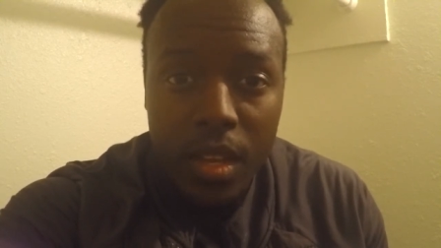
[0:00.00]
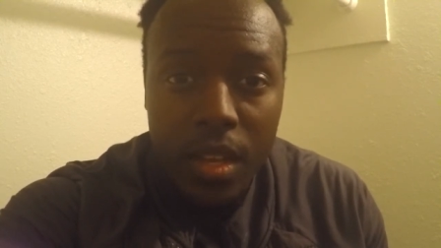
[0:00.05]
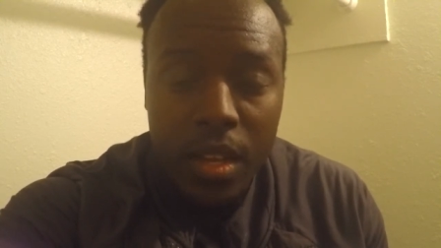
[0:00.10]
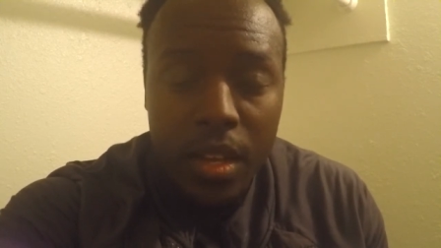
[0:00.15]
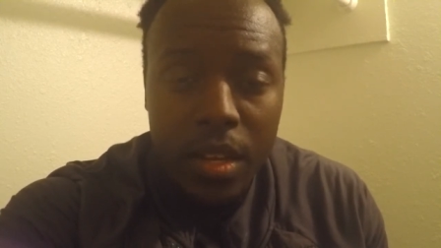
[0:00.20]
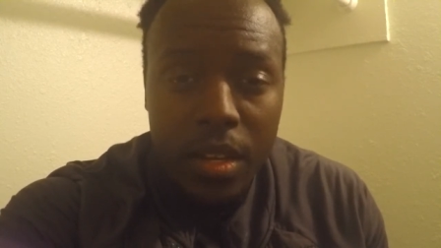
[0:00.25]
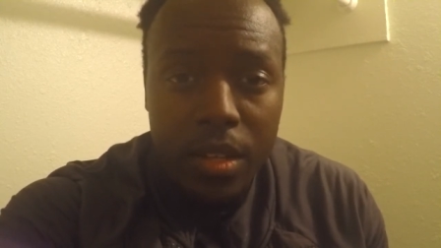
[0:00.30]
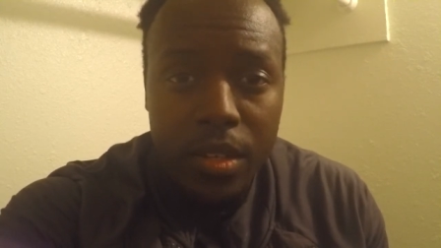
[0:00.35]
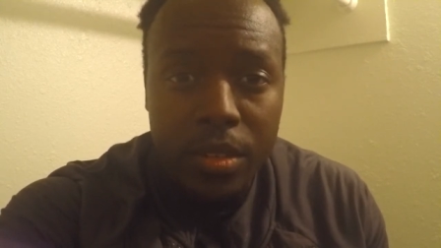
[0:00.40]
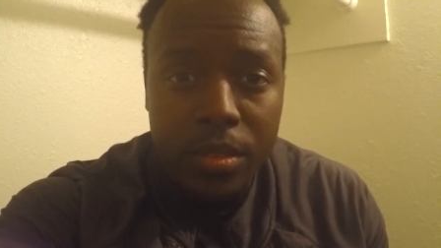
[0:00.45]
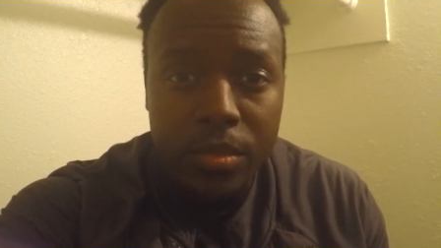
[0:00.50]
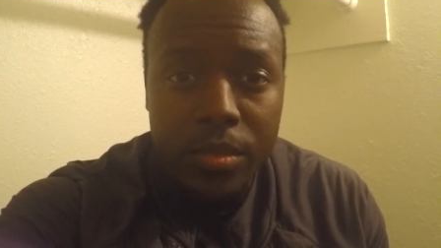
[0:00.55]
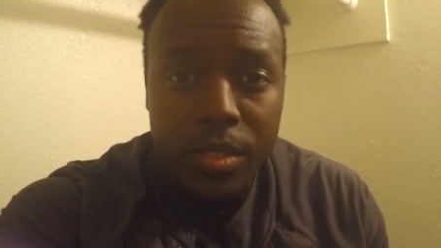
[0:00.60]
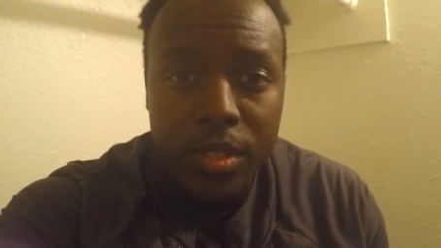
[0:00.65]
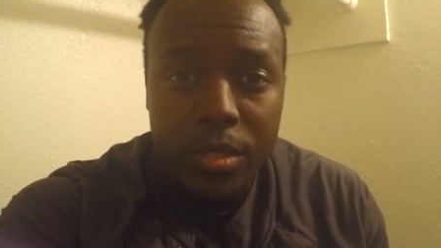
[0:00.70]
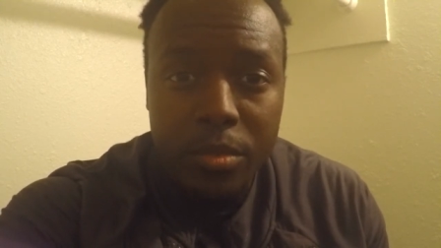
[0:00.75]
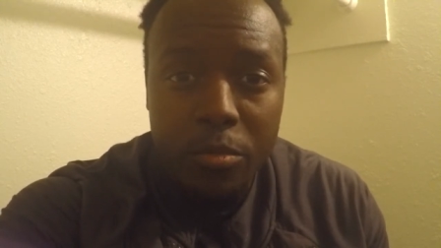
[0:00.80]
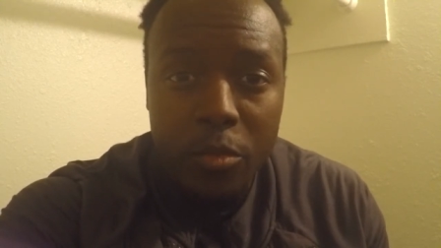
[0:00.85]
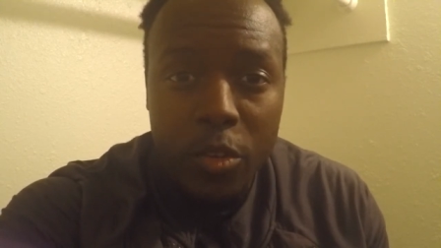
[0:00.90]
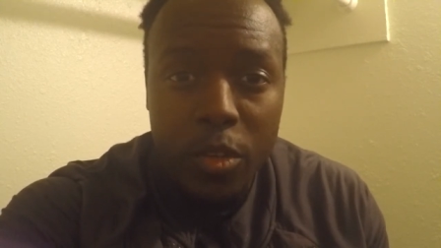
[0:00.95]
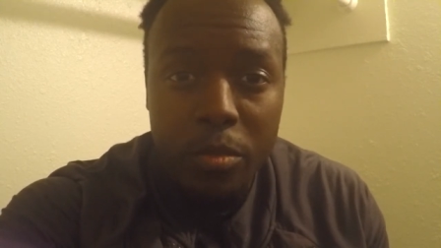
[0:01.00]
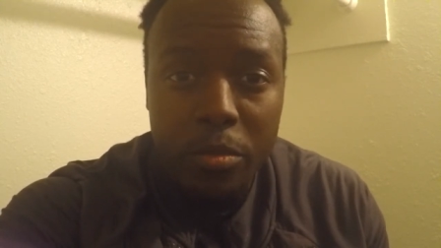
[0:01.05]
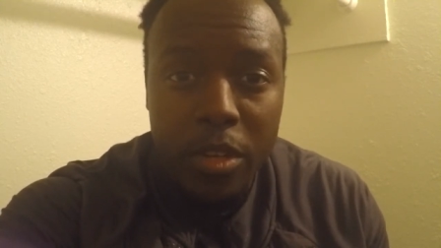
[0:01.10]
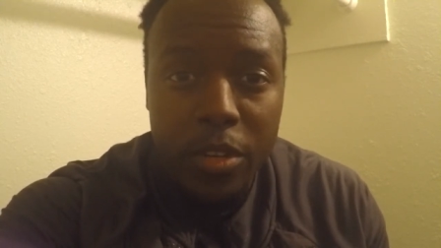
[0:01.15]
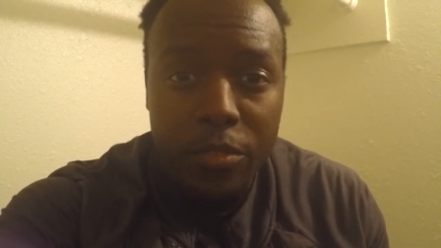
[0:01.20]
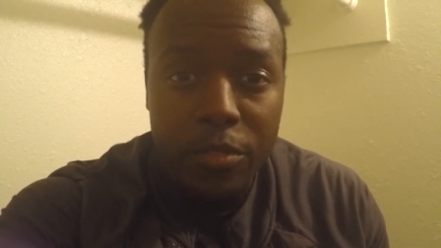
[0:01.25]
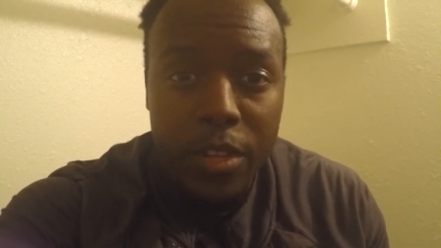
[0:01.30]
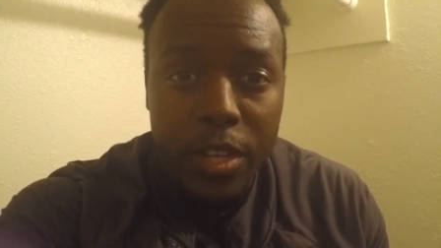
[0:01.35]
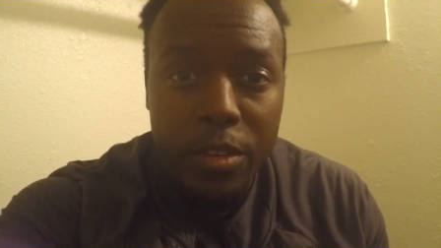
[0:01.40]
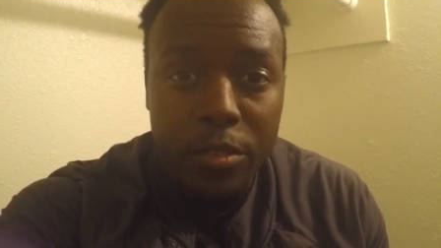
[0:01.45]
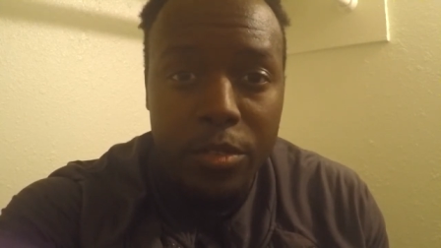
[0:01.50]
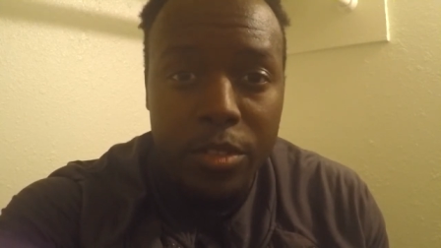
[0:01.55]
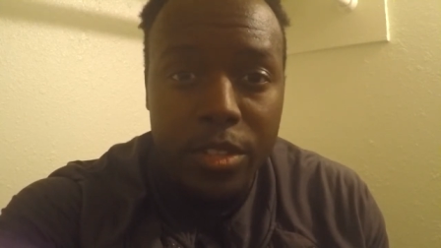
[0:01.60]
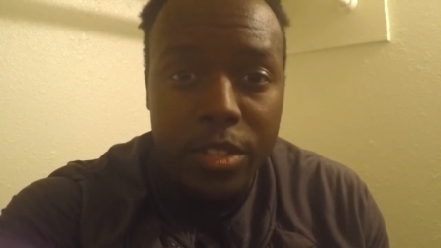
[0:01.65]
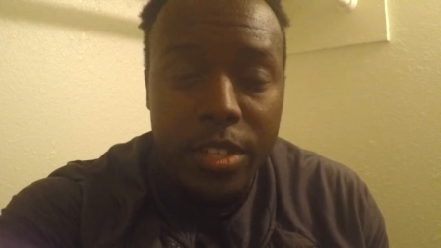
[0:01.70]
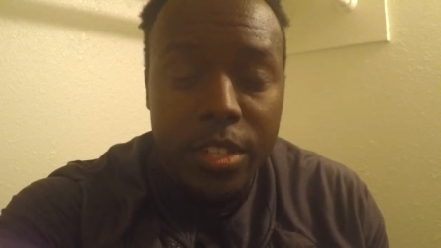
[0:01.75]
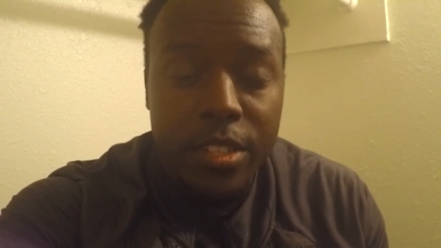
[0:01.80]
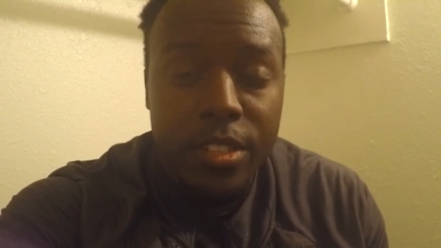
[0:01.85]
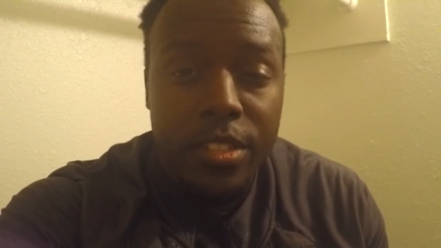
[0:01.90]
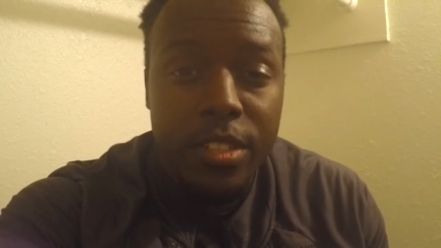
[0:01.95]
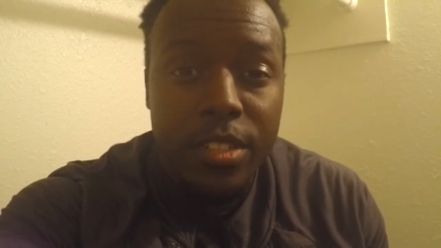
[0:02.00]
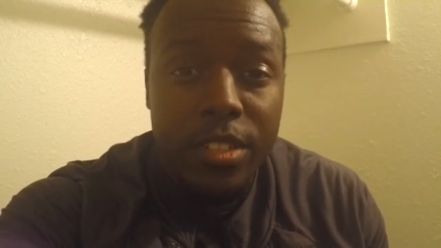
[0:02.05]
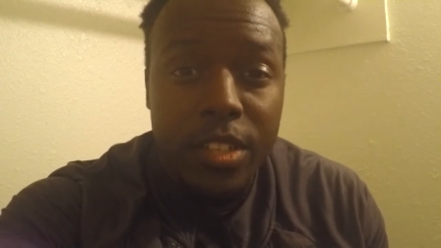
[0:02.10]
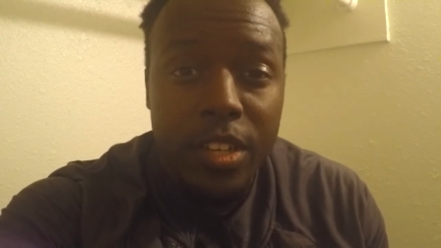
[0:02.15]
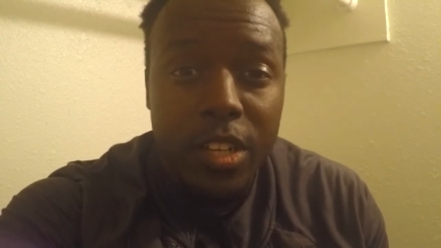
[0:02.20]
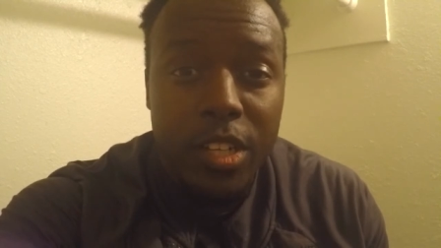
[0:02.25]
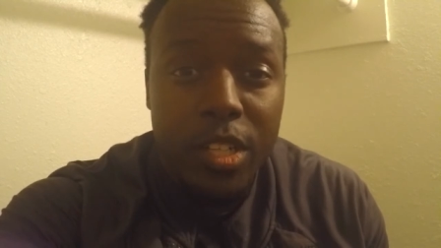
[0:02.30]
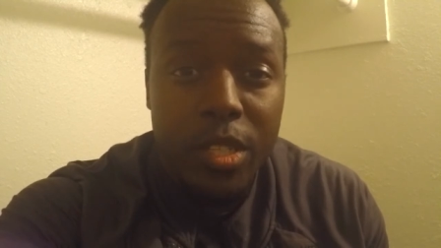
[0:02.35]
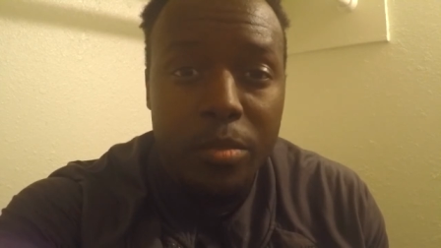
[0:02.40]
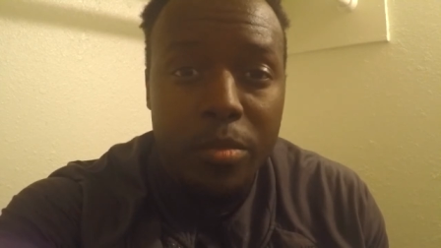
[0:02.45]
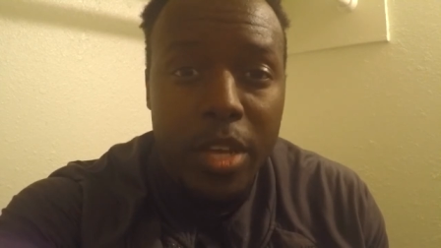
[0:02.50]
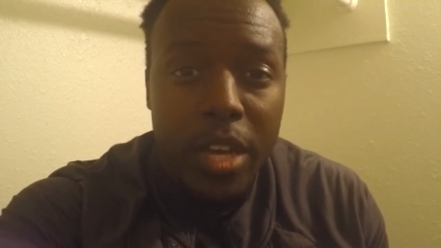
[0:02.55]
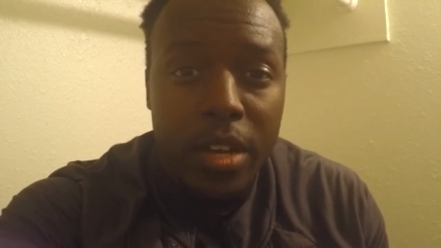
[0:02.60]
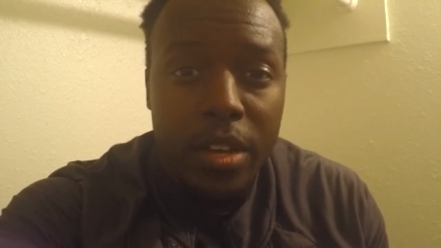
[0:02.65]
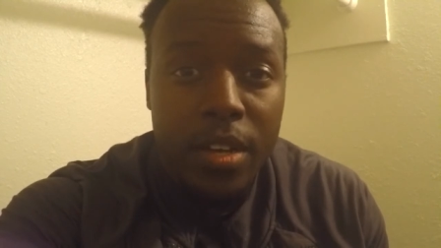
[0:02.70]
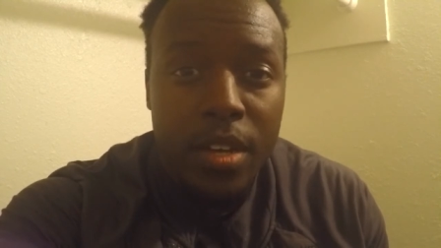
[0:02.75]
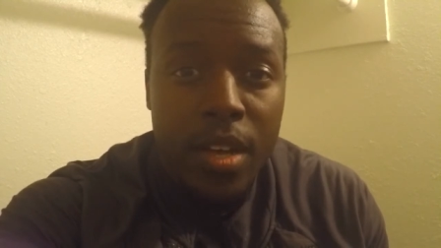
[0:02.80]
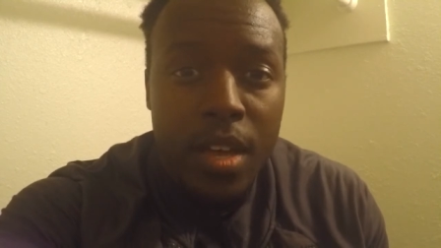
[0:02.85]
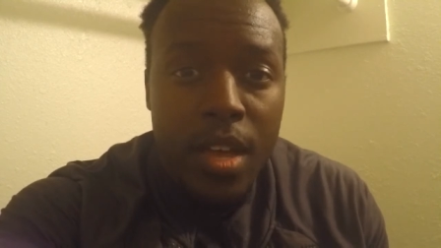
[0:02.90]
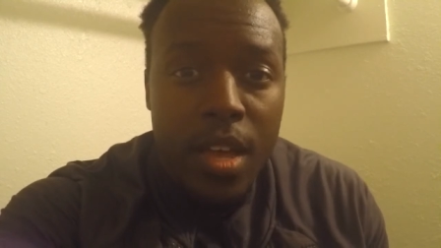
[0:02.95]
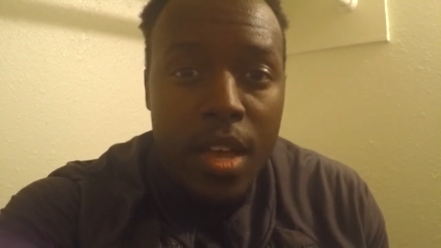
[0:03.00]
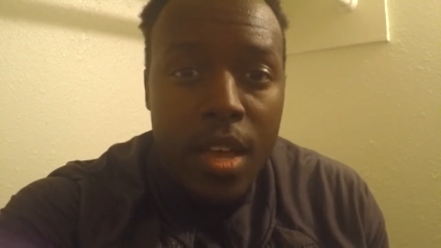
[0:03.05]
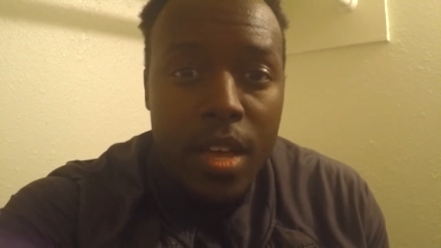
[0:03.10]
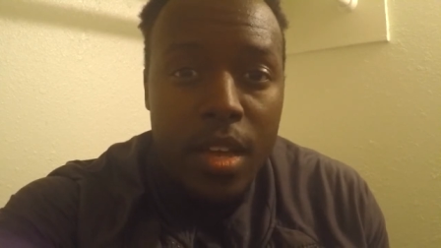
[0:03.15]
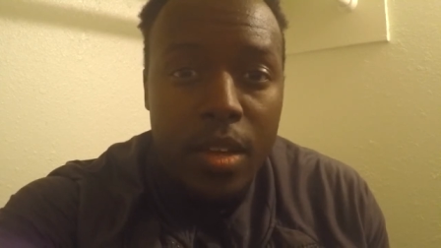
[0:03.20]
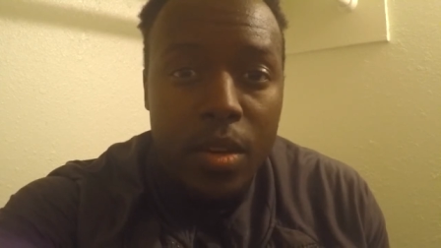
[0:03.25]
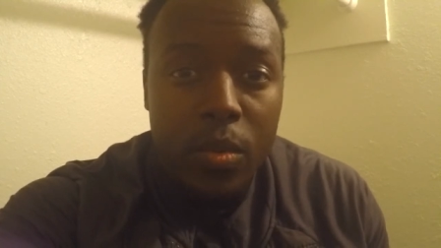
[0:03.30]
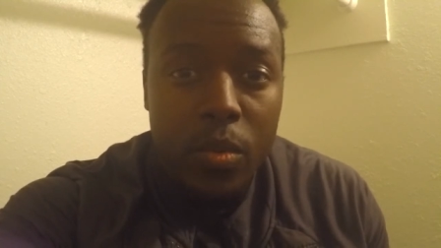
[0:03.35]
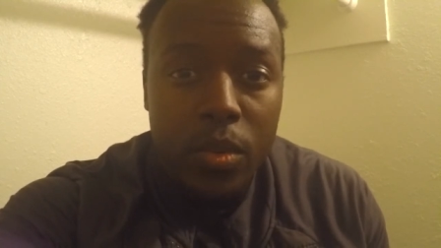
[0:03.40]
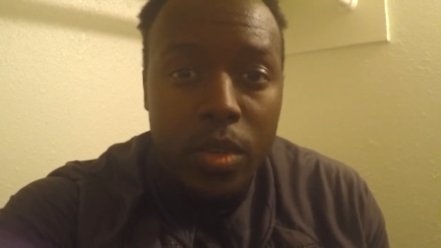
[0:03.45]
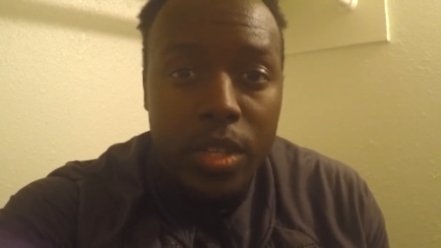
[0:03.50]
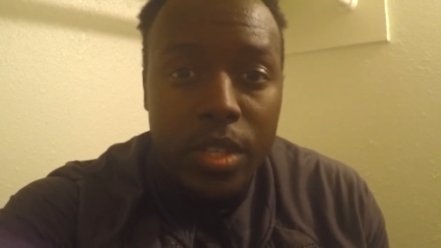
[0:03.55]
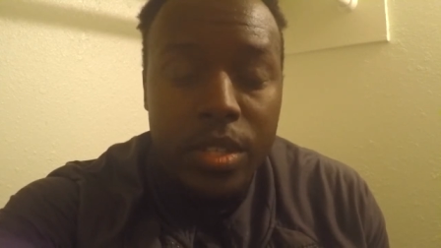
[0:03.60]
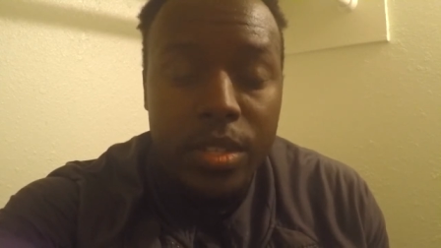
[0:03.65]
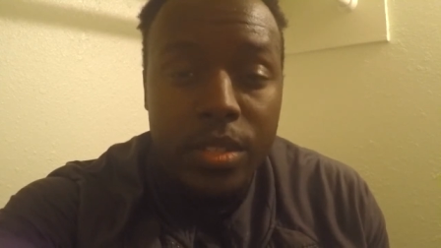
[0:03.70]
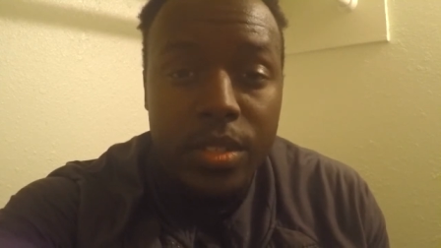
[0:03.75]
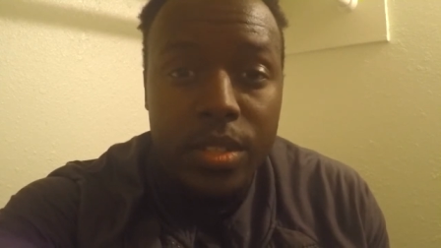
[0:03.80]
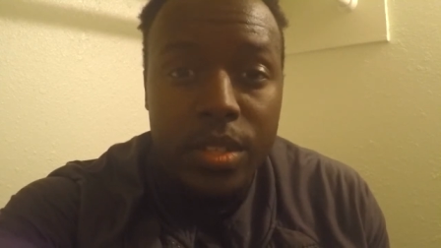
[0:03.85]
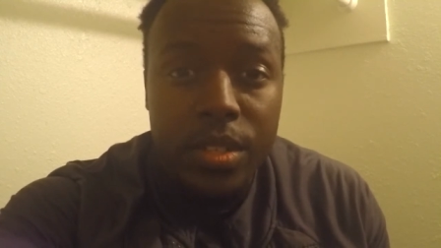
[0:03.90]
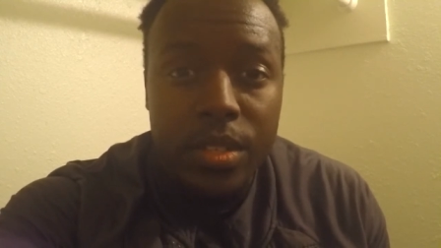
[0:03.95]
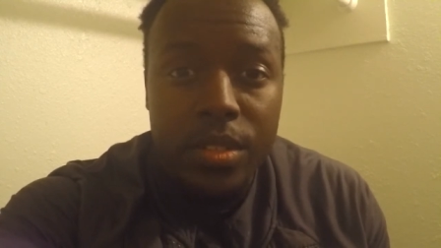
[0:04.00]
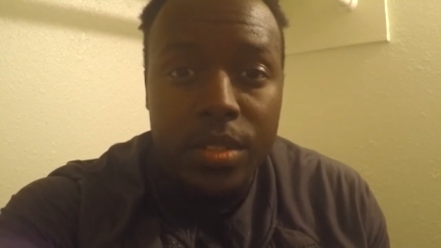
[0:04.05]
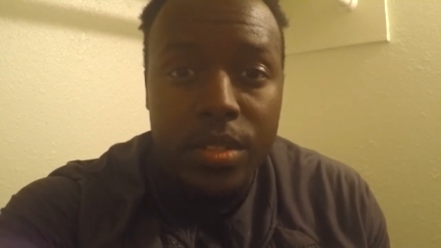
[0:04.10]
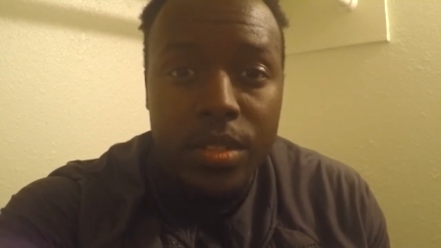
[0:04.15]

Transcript: It's one of my favorite things to talk about is this.